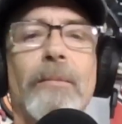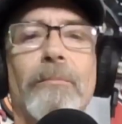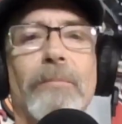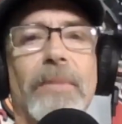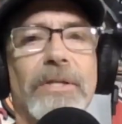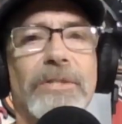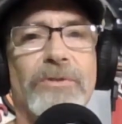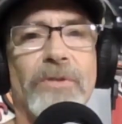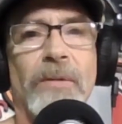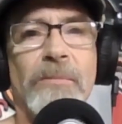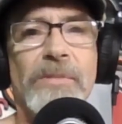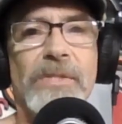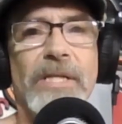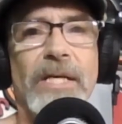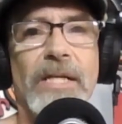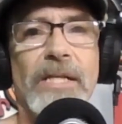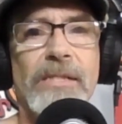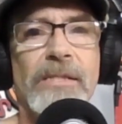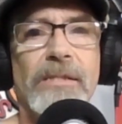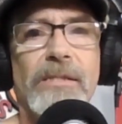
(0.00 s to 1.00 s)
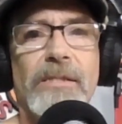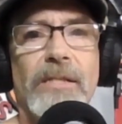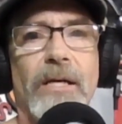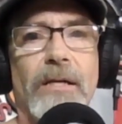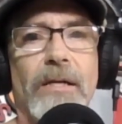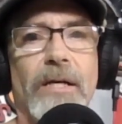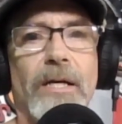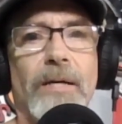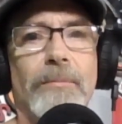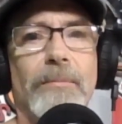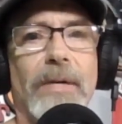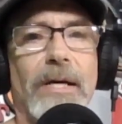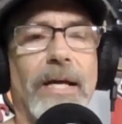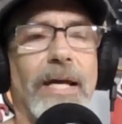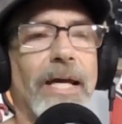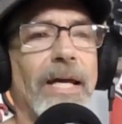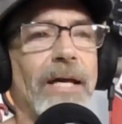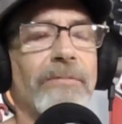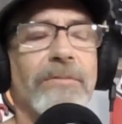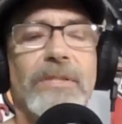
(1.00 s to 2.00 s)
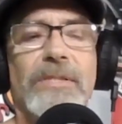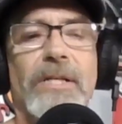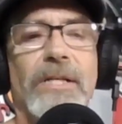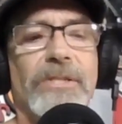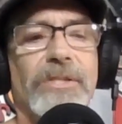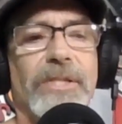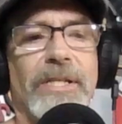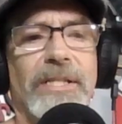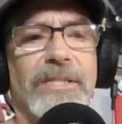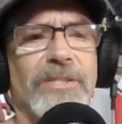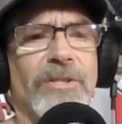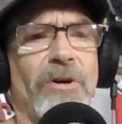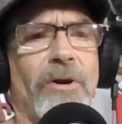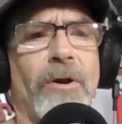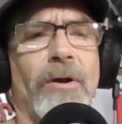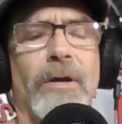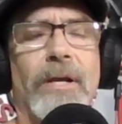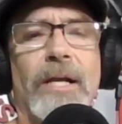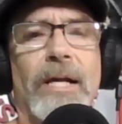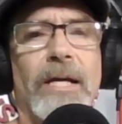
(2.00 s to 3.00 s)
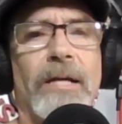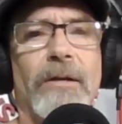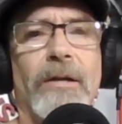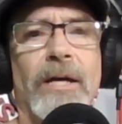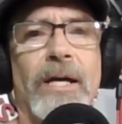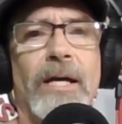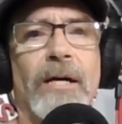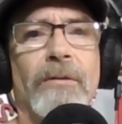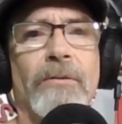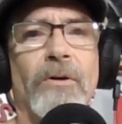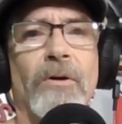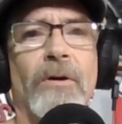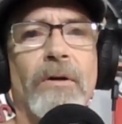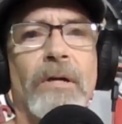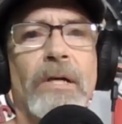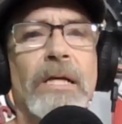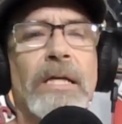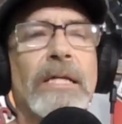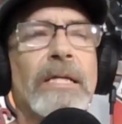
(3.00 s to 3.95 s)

My drum set isn't set up. I haven't touched a guitar in I don't know how long.